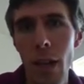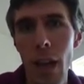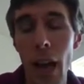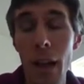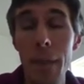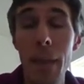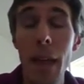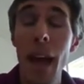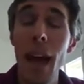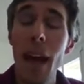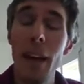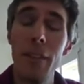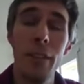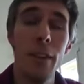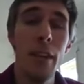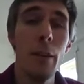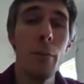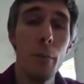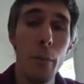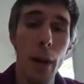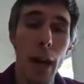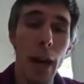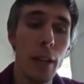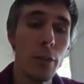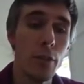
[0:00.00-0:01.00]
and that has an
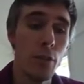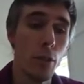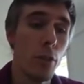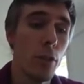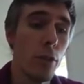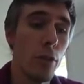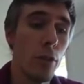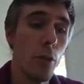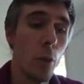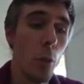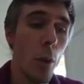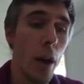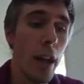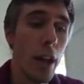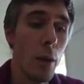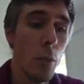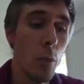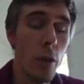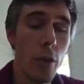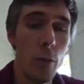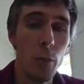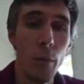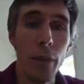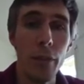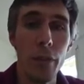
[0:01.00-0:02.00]
impact on the way in
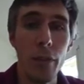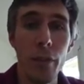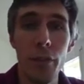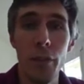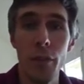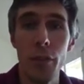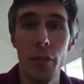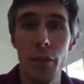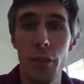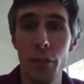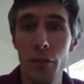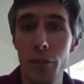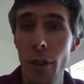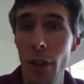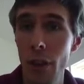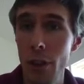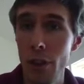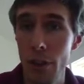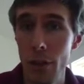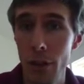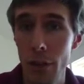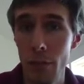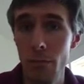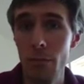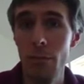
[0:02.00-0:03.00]
which businesses are
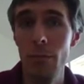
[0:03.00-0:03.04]
structured.